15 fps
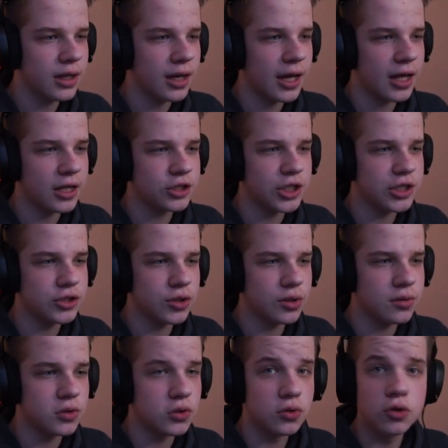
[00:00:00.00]
and change this
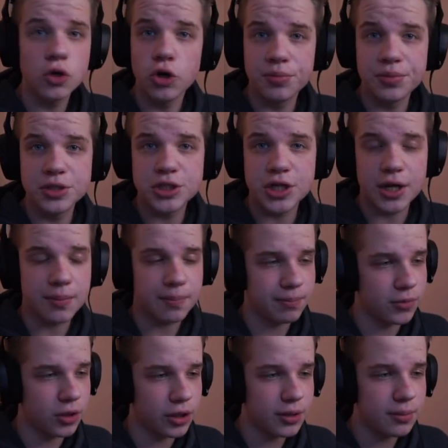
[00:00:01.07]
to O P J,
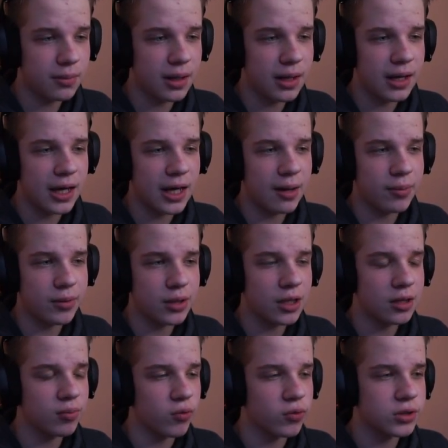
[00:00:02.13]
okay? And press
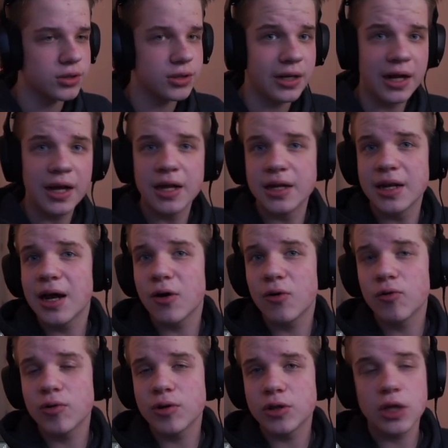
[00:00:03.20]
export.
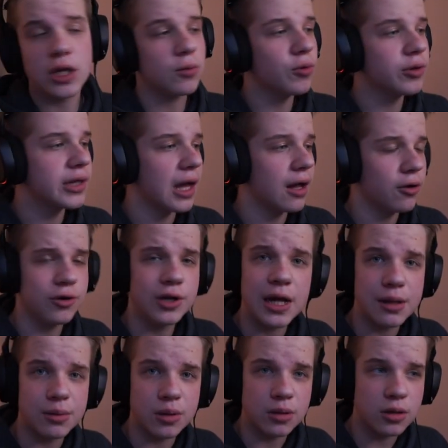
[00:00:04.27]
Now it will download
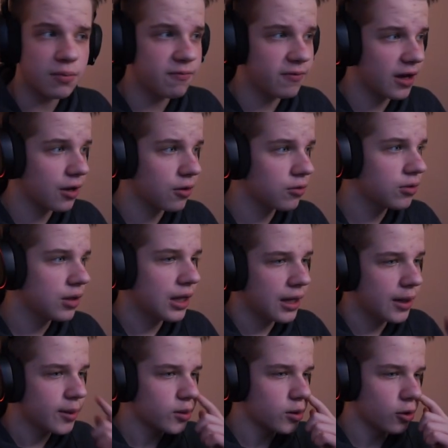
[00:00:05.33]
as a zip file,
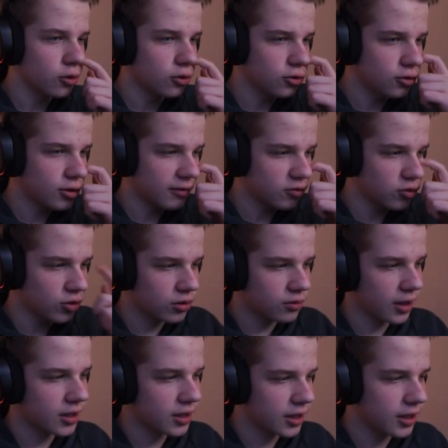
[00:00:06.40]
so you just have to
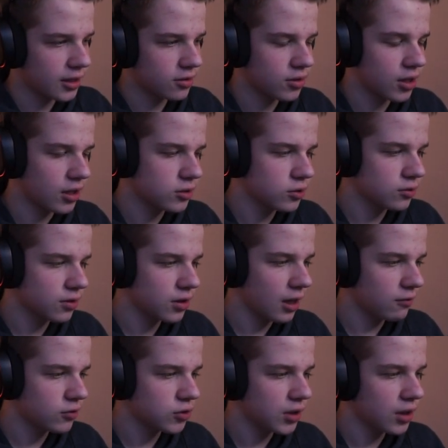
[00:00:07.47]
extract, uh, send it to, save
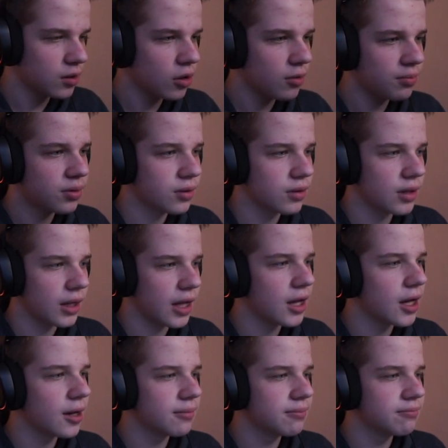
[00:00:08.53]
it to your desktop.
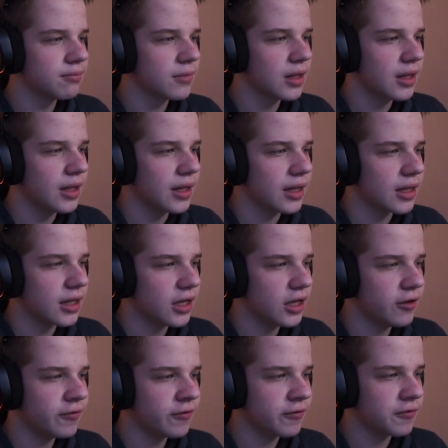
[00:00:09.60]
Um,
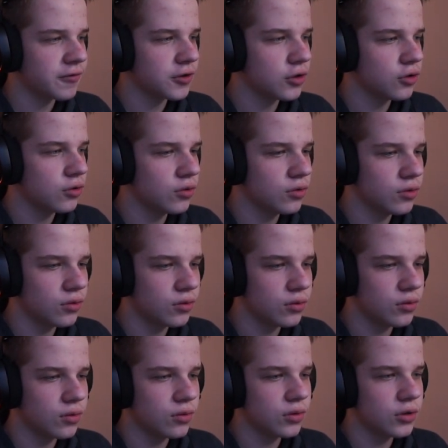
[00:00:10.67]
if
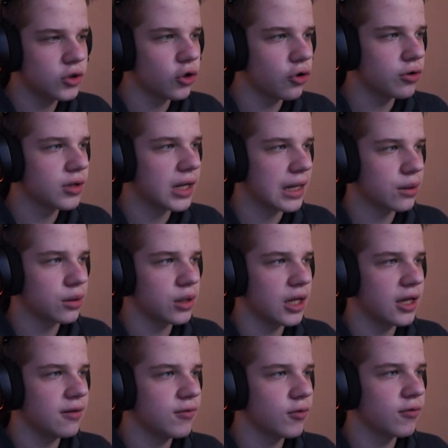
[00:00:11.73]
you don't like
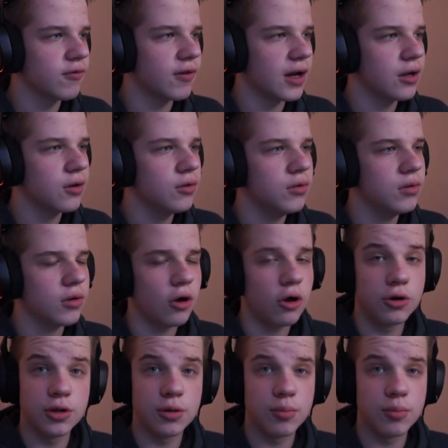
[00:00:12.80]
save your file on the